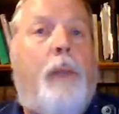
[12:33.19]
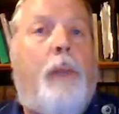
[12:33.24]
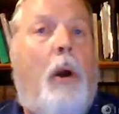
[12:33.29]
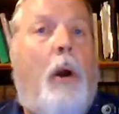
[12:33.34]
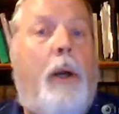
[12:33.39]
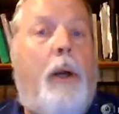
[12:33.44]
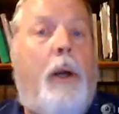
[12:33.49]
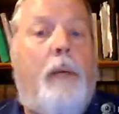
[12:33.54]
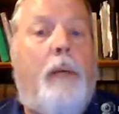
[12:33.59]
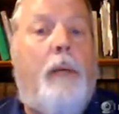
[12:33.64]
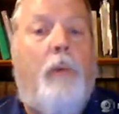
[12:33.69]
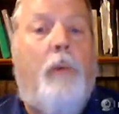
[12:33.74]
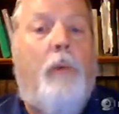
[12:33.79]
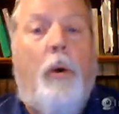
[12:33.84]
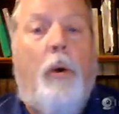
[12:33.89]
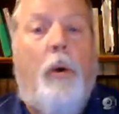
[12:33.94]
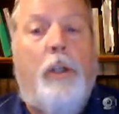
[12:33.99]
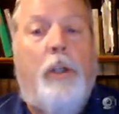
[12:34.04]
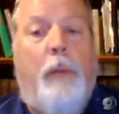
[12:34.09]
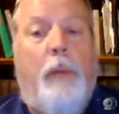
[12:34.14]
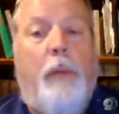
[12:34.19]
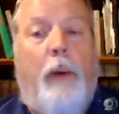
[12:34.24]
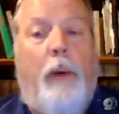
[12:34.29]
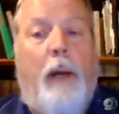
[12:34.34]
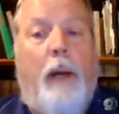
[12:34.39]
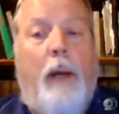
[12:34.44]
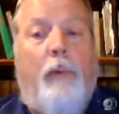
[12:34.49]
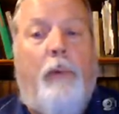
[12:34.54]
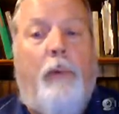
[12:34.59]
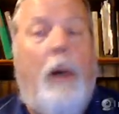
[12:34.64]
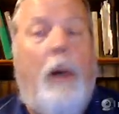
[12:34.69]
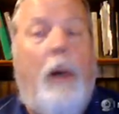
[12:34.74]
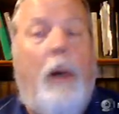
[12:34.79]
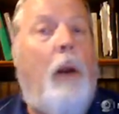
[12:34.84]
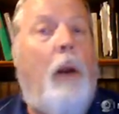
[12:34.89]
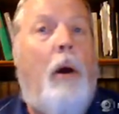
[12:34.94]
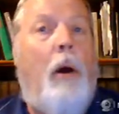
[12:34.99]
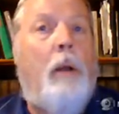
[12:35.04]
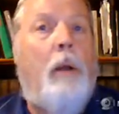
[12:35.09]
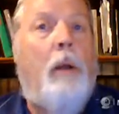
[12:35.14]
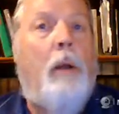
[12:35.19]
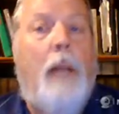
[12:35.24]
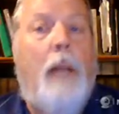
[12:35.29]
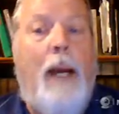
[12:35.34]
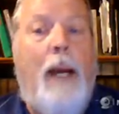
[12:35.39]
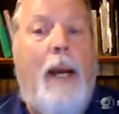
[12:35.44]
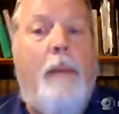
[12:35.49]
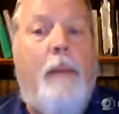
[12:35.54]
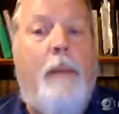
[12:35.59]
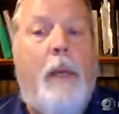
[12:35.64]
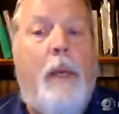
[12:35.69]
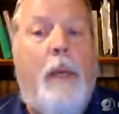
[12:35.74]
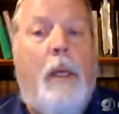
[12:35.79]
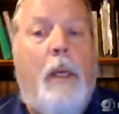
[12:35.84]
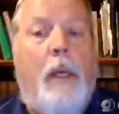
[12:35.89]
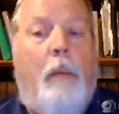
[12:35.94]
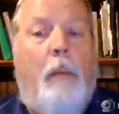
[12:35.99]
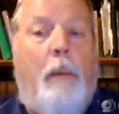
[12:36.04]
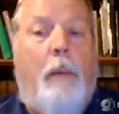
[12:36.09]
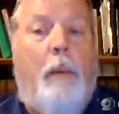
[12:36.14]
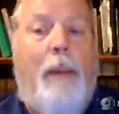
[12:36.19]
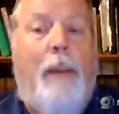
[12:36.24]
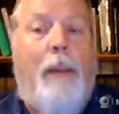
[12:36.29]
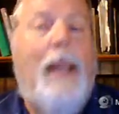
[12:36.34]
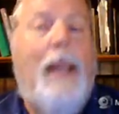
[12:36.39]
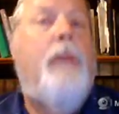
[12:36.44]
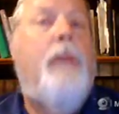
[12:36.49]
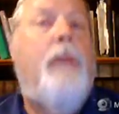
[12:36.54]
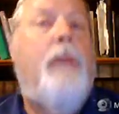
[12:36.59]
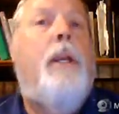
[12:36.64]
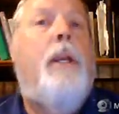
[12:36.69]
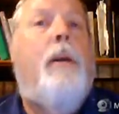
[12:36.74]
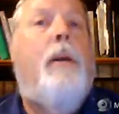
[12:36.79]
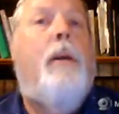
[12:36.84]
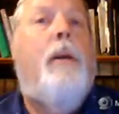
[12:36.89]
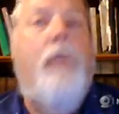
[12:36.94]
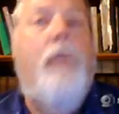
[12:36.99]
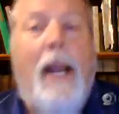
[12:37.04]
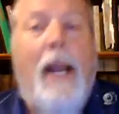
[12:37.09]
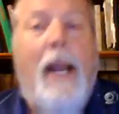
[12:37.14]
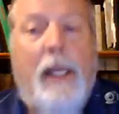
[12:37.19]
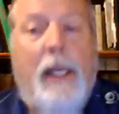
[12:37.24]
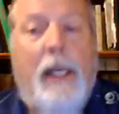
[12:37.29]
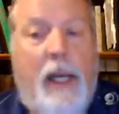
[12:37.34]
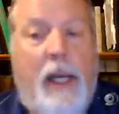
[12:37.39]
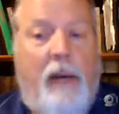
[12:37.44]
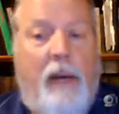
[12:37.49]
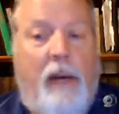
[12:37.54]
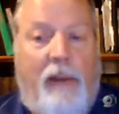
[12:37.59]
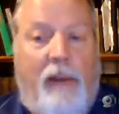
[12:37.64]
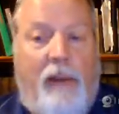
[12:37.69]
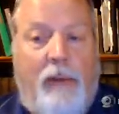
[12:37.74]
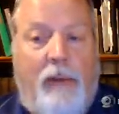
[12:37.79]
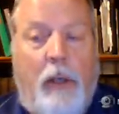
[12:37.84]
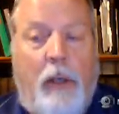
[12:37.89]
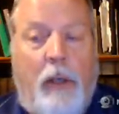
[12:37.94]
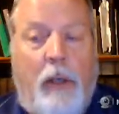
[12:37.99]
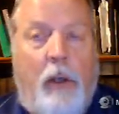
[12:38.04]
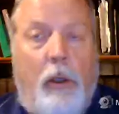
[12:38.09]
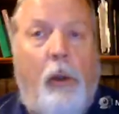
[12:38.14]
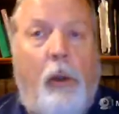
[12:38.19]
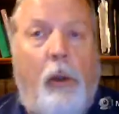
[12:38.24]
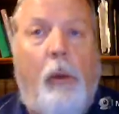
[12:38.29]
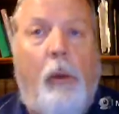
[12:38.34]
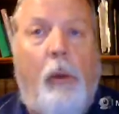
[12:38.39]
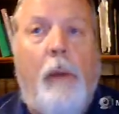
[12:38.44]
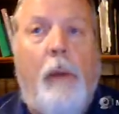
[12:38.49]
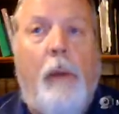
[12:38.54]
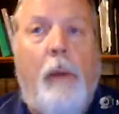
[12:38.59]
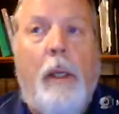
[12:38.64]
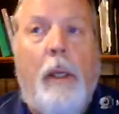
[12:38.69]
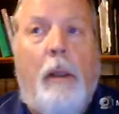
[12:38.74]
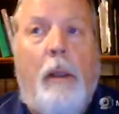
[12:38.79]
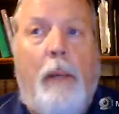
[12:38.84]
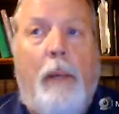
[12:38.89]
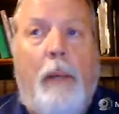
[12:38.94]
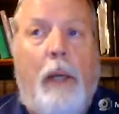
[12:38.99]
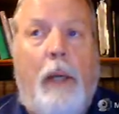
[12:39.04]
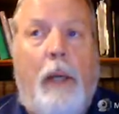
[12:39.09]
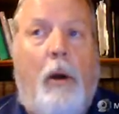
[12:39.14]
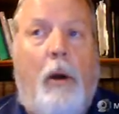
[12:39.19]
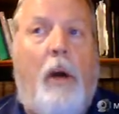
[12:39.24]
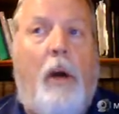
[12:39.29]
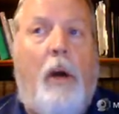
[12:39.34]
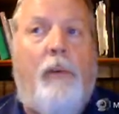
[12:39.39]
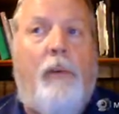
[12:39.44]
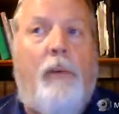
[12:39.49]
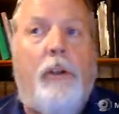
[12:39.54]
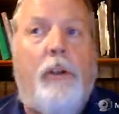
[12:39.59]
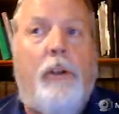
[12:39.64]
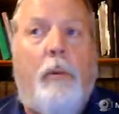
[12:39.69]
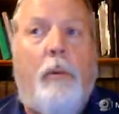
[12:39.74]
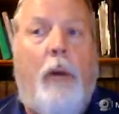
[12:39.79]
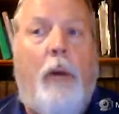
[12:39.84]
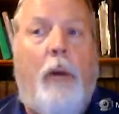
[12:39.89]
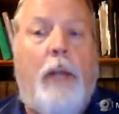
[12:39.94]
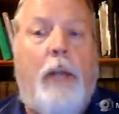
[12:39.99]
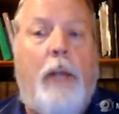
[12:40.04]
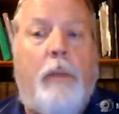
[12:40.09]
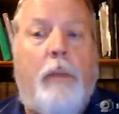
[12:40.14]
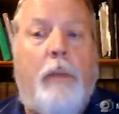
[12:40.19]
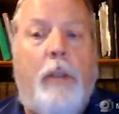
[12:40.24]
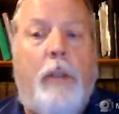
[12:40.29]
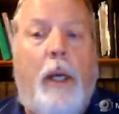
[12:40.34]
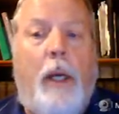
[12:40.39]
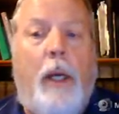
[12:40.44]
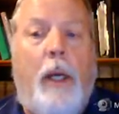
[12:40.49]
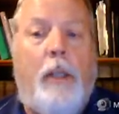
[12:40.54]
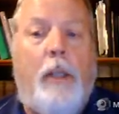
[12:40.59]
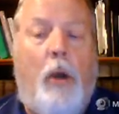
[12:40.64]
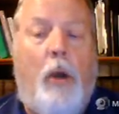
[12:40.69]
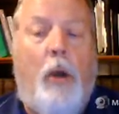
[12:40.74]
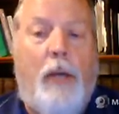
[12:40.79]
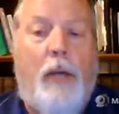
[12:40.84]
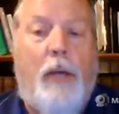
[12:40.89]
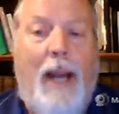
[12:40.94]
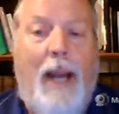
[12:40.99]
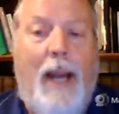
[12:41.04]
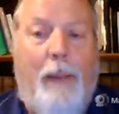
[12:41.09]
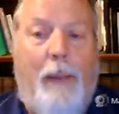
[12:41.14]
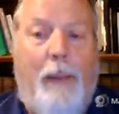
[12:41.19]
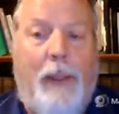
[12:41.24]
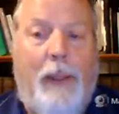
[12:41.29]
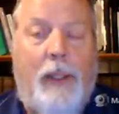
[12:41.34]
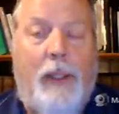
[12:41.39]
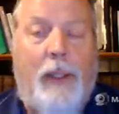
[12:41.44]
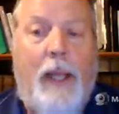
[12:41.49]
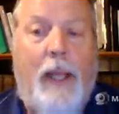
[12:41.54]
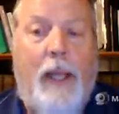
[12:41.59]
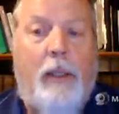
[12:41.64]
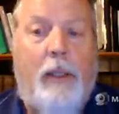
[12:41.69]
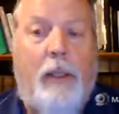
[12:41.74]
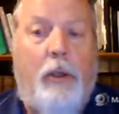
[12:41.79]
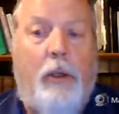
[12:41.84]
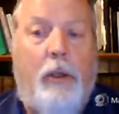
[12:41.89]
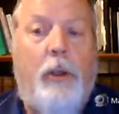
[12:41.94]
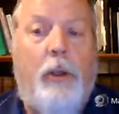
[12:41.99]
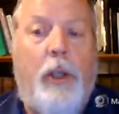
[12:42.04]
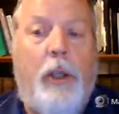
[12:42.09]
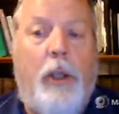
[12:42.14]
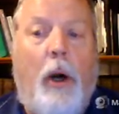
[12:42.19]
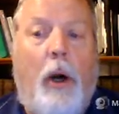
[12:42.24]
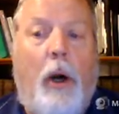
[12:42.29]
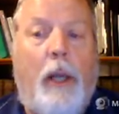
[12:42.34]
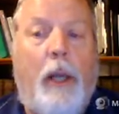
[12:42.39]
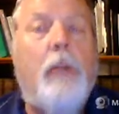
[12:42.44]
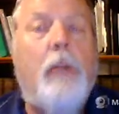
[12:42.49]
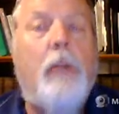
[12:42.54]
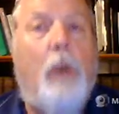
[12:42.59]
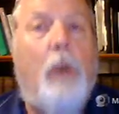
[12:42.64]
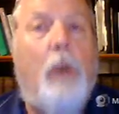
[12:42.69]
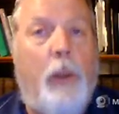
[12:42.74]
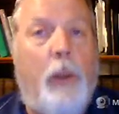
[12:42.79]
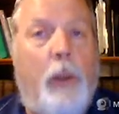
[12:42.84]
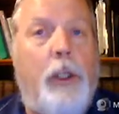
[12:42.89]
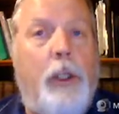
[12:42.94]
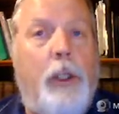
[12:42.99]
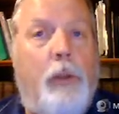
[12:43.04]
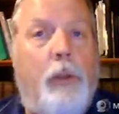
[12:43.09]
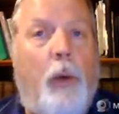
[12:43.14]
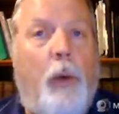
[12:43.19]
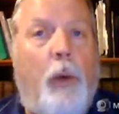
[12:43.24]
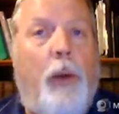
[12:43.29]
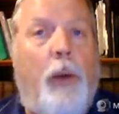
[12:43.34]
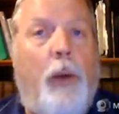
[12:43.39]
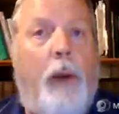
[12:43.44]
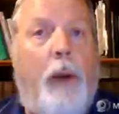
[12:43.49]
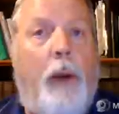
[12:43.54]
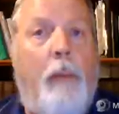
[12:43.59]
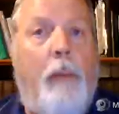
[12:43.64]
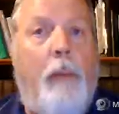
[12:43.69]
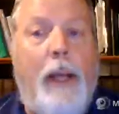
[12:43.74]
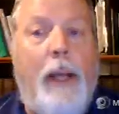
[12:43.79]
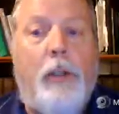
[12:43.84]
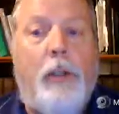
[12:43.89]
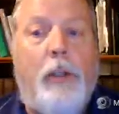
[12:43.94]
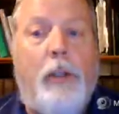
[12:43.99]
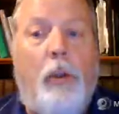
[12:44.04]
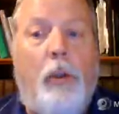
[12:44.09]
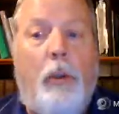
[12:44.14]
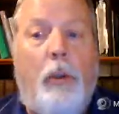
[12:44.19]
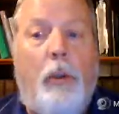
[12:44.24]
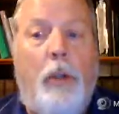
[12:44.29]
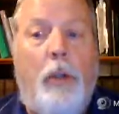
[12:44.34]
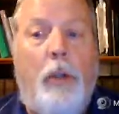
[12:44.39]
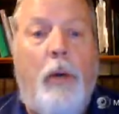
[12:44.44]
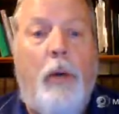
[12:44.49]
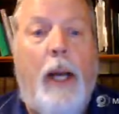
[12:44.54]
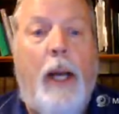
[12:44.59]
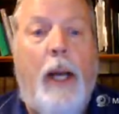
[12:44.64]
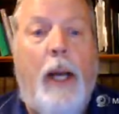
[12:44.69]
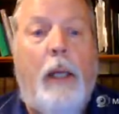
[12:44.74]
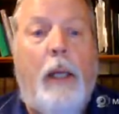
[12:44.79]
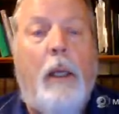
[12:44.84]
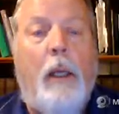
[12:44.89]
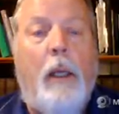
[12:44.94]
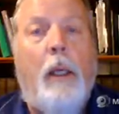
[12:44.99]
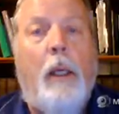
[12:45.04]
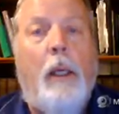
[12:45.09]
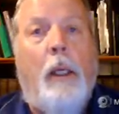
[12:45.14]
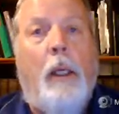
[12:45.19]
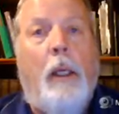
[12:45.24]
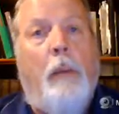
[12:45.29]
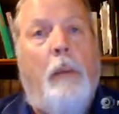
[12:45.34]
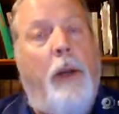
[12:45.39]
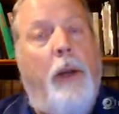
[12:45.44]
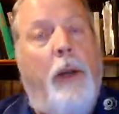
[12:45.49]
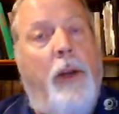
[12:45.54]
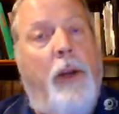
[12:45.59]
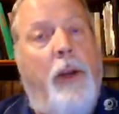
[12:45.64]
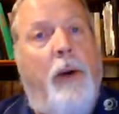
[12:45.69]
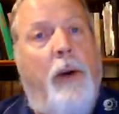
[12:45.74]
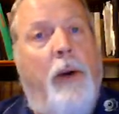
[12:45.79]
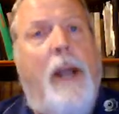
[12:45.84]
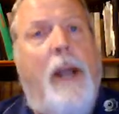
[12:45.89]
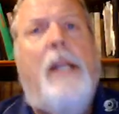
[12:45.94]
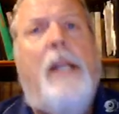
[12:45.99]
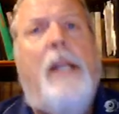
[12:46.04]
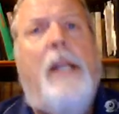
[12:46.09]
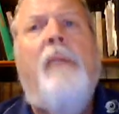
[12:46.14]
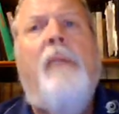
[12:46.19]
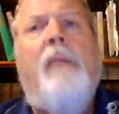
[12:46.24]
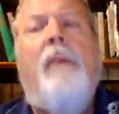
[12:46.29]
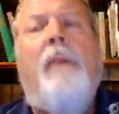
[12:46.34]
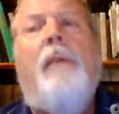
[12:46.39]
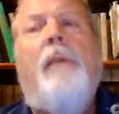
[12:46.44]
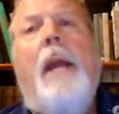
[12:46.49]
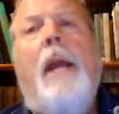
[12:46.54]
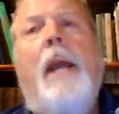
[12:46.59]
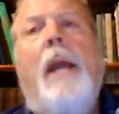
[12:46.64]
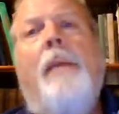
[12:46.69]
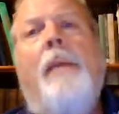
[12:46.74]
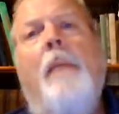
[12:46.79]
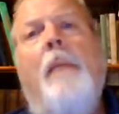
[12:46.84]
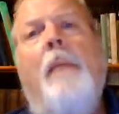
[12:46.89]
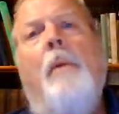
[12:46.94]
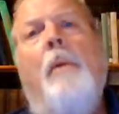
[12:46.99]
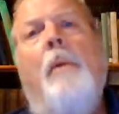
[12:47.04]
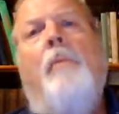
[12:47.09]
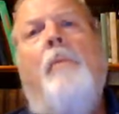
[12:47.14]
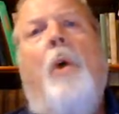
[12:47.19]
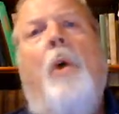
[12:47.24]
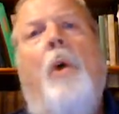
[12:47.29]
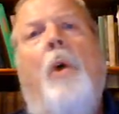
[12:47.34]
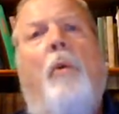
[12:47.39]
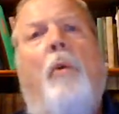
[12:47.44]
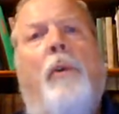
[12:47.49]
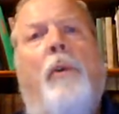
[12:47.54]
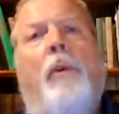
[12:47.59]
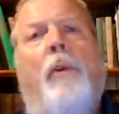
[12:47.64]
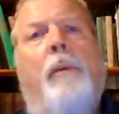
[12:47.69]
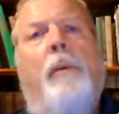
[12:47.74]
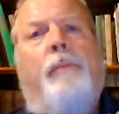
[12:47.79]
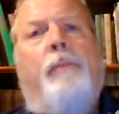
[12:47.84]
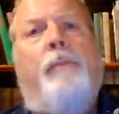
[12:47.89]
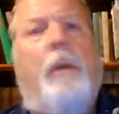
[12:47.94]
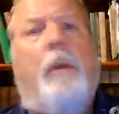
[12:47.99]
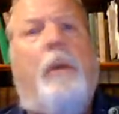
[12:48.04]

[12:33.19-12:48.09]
Harding, of course, has been around for a long time, but back in the year 1952, they began to offer some graduate studies on campus at Searcy, Arkansas, which is where their main school is located. But in the year 1958, they moved over,